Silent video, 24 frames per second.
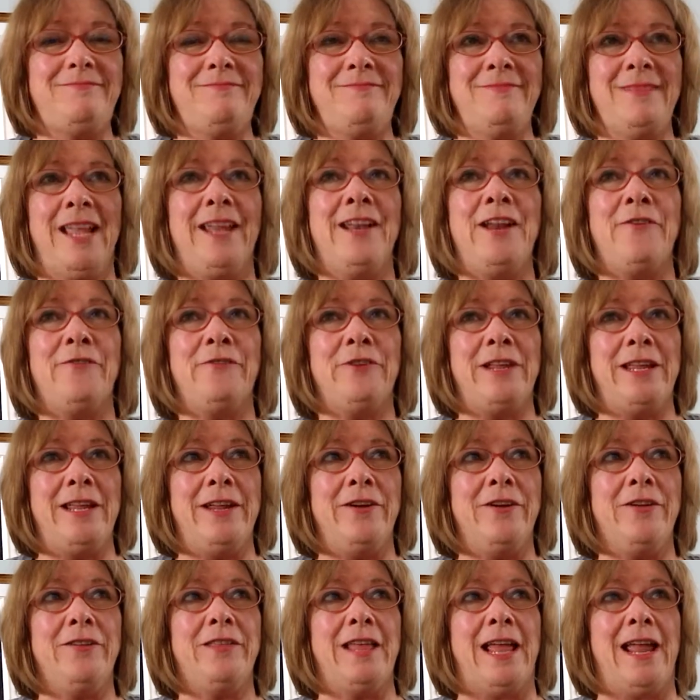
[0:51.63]
And every
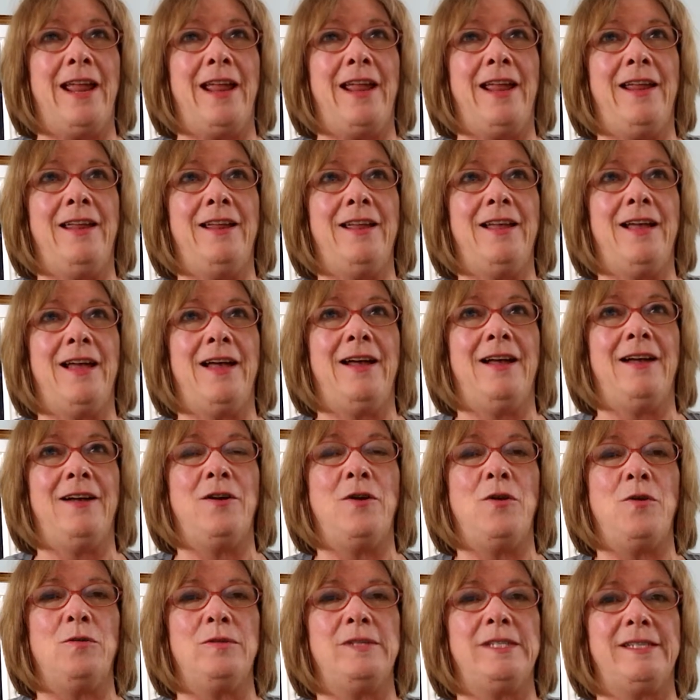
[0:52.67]
year they
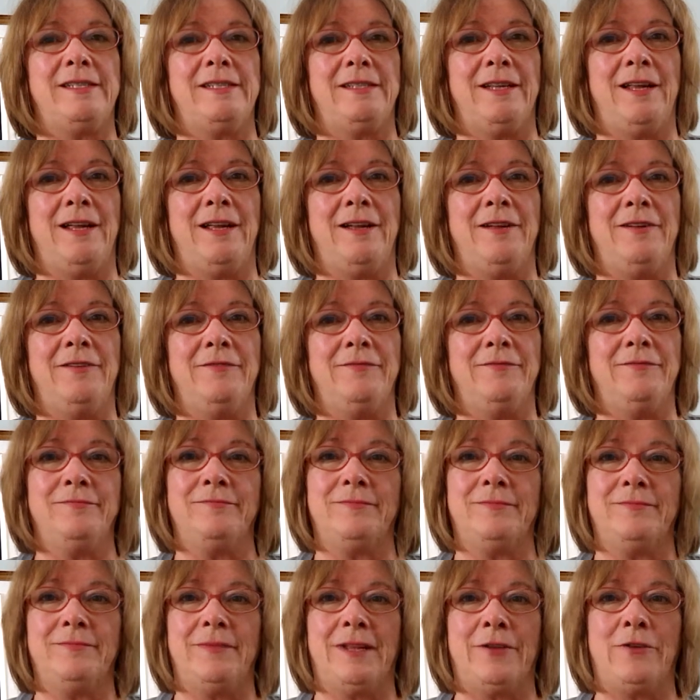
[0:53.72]
host
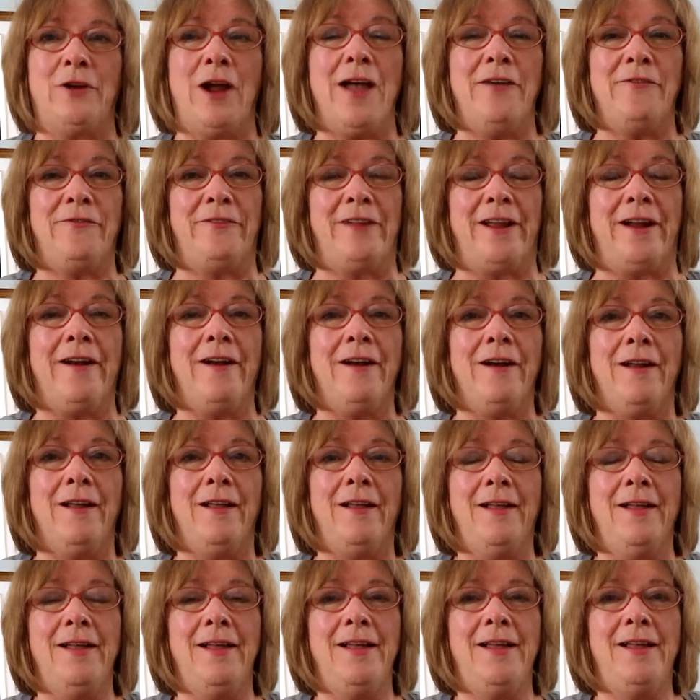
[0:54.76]
a craft fair,
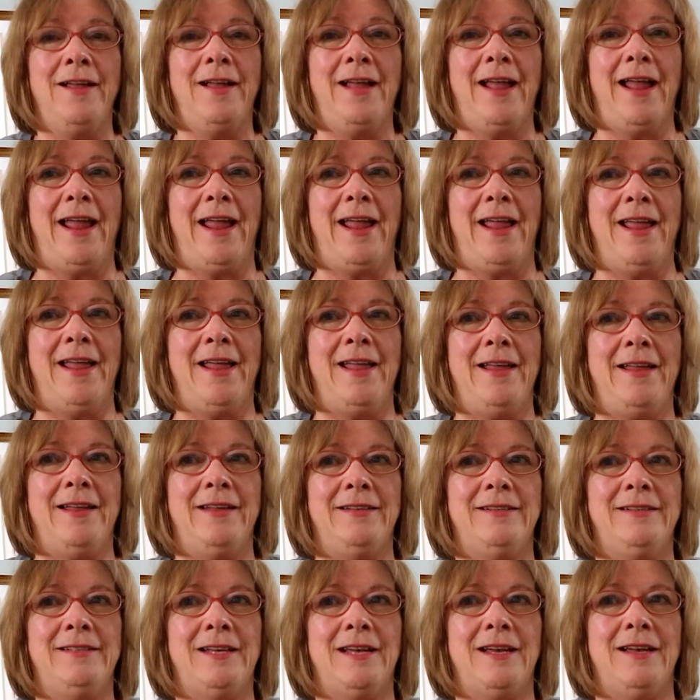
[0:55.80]

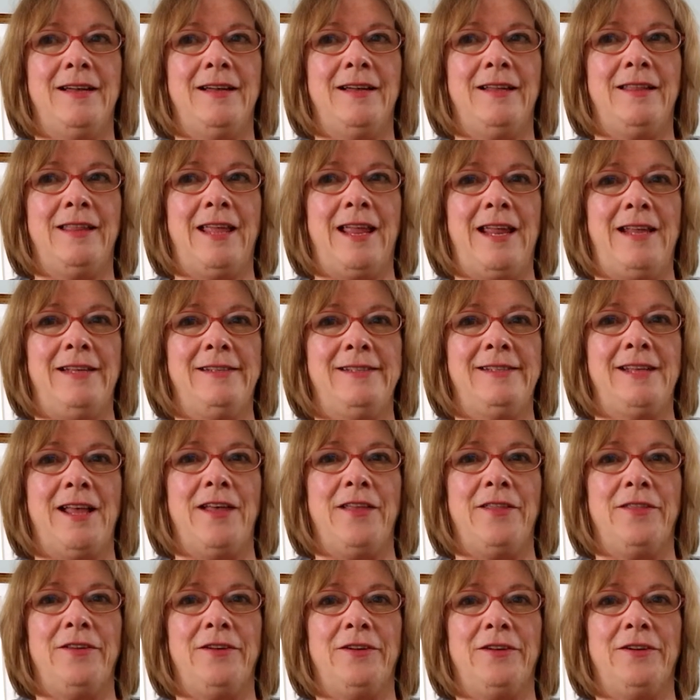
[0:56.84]
and they sell
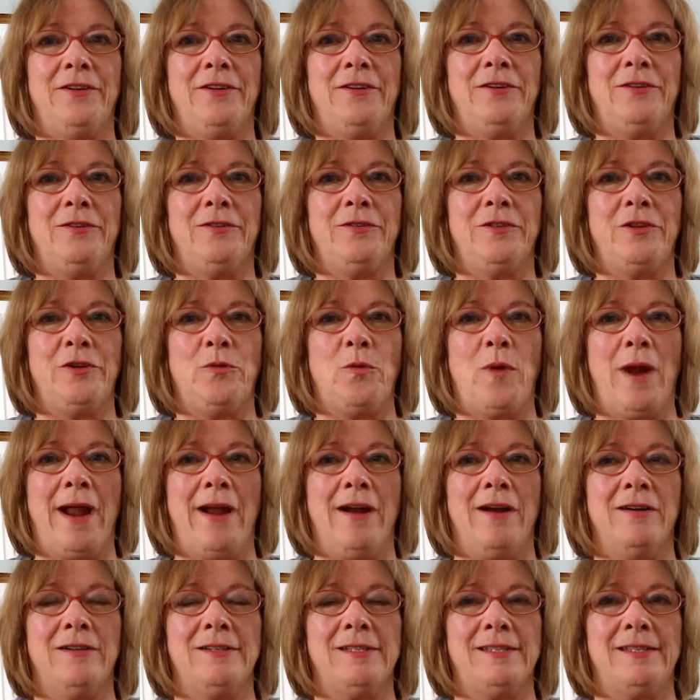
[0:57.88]
their
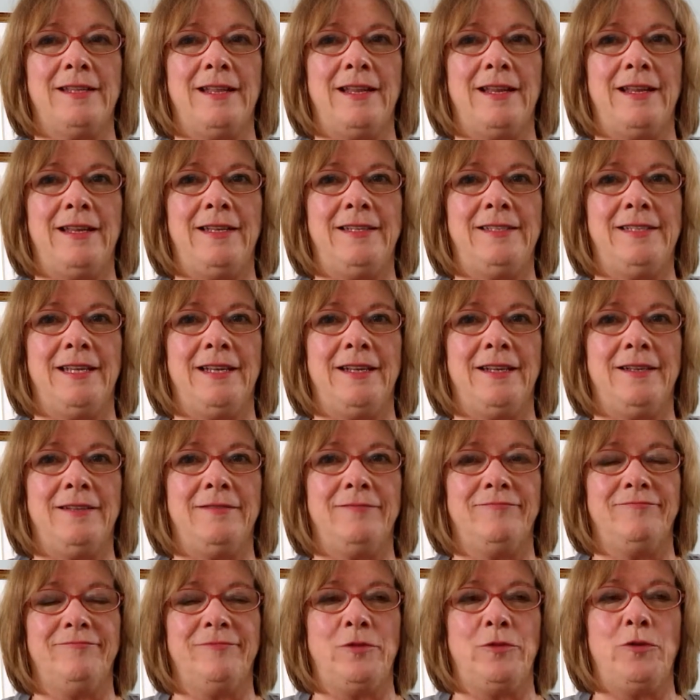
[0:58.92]
wares. So it's a
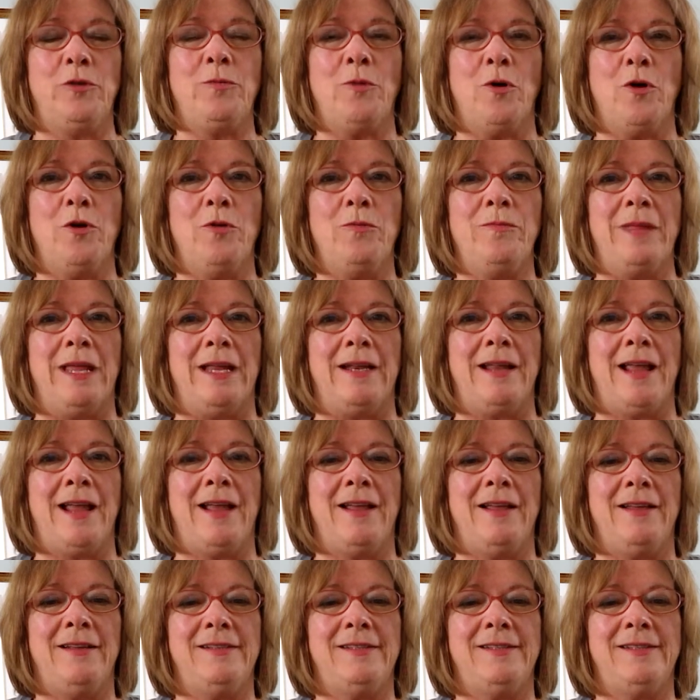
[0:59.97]
group home that
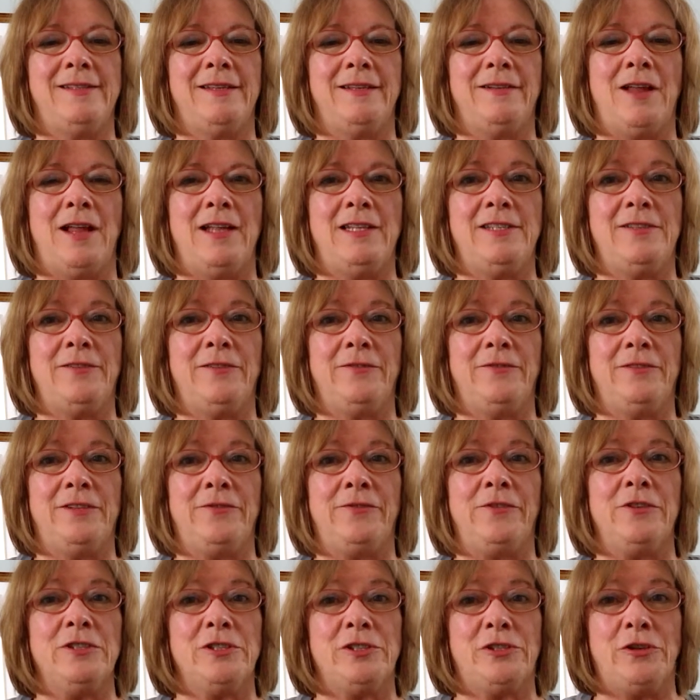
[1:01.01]
has lots of
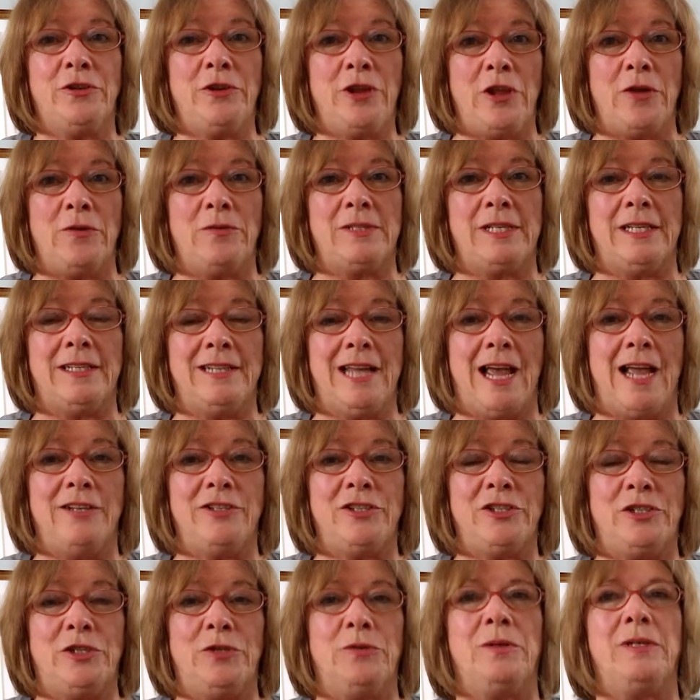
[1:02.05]
different studios
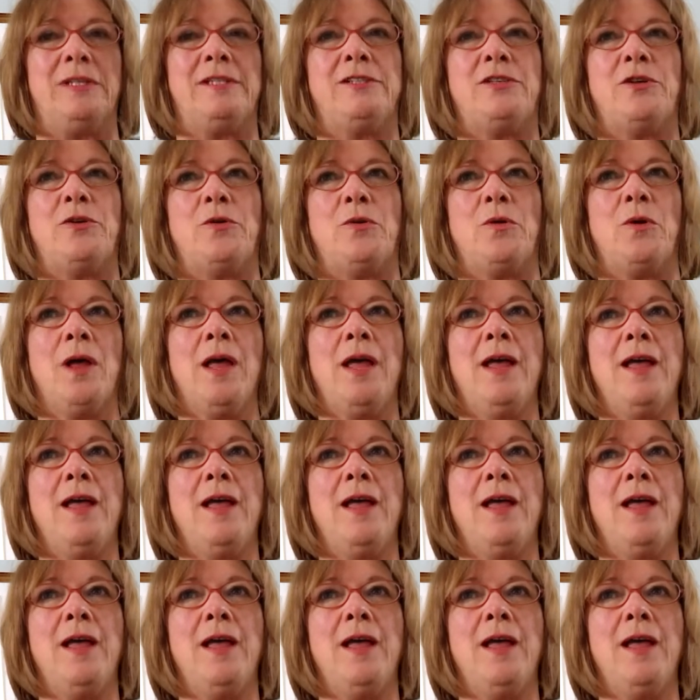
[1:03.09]
attached to it. So